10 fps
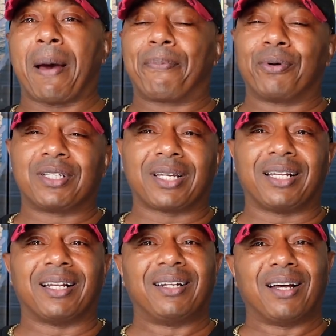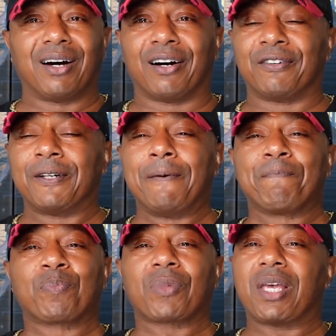I appreciate the love,
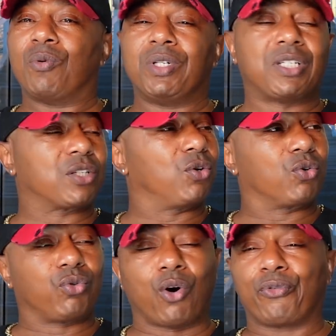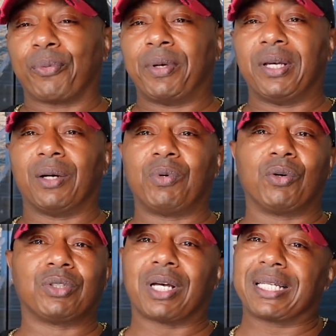and we just going to grow from here. We're
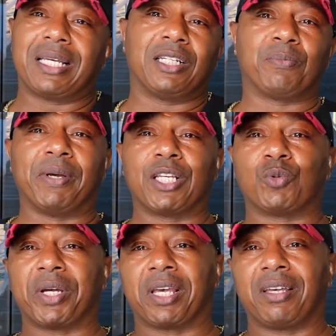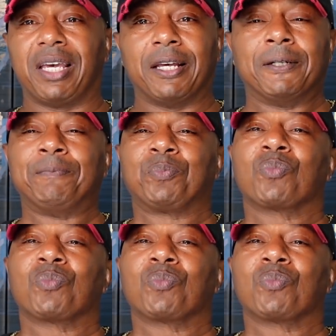going to try to get as big as we can get.